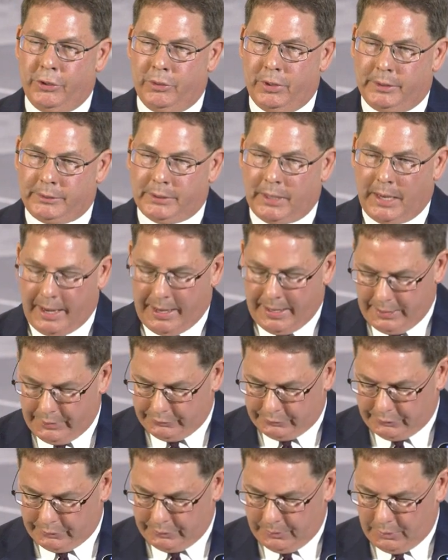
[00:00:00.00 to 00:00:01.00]

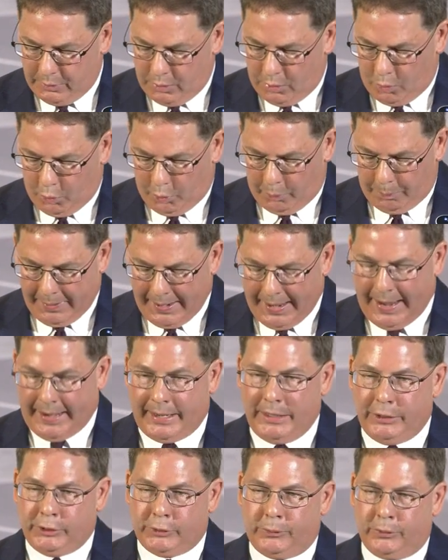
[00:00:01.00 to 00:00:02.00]
unitized or
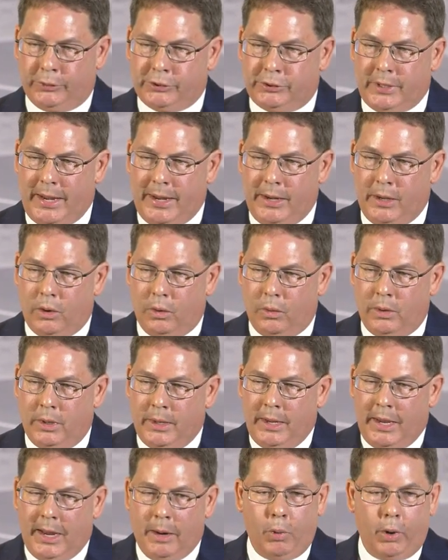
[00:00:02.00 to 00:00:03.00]
packaged for sale,
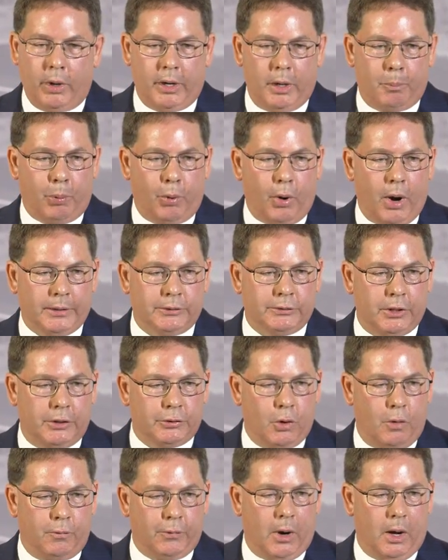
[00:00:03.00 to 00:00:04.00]
and we're going to
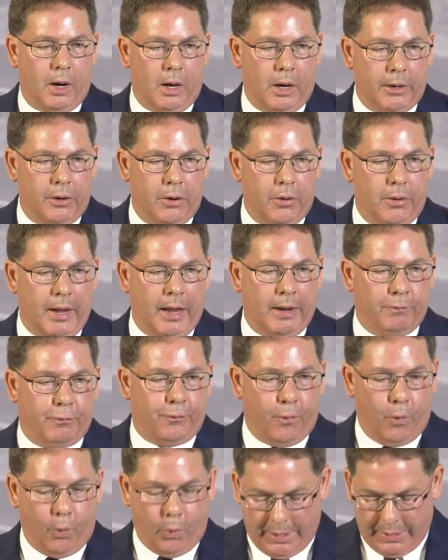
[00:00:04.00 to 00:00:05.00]
process over
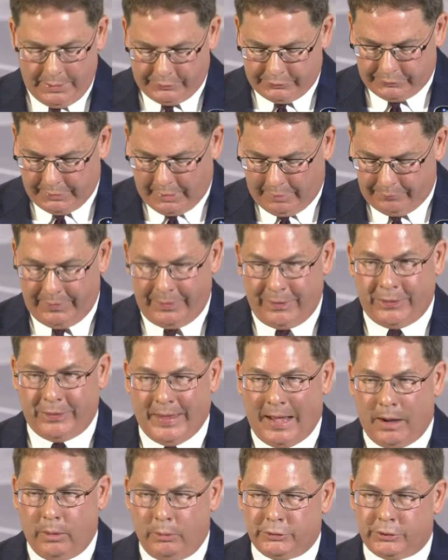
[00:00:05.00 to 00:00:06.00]

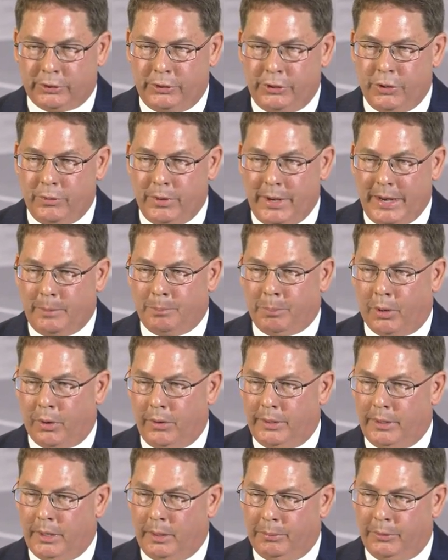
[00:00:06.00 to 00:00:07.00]
147,000 unique
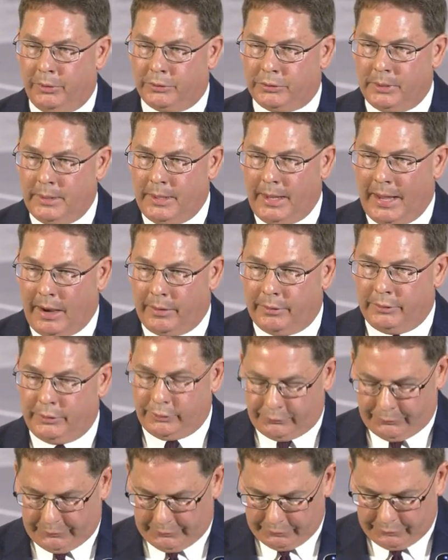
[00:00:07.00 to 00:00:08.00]
part numbers out
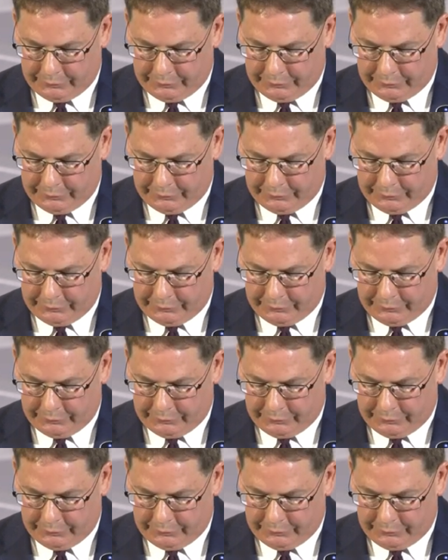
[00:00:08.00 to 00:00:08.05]
of this